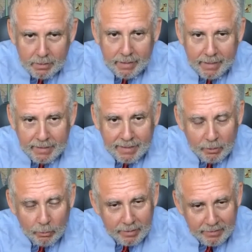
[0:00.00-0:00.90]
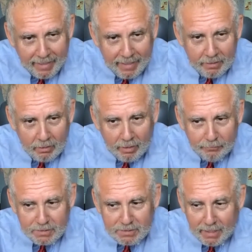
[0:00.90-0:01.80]
And not only that,
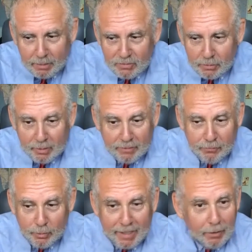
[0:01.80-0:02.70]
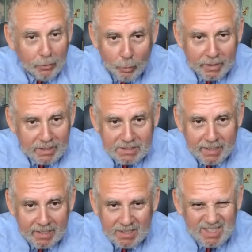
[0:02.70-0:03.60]
oftentimes, if you're not on the winning
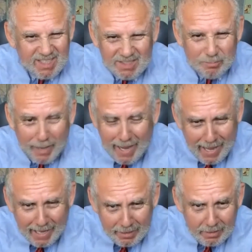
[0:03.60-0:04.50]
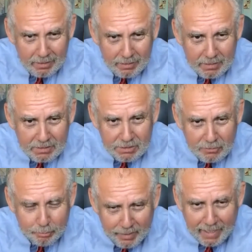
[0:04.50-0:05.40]
side, it's bad. It's
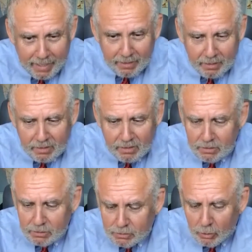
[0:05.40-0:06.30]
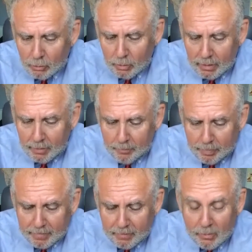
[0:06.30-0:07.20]
just bad. So
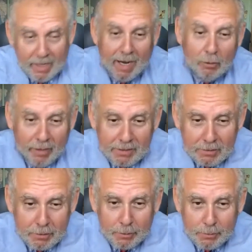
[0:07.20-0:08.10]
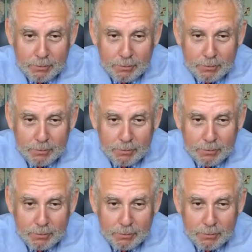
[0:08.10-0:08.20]
and I don't like to lose.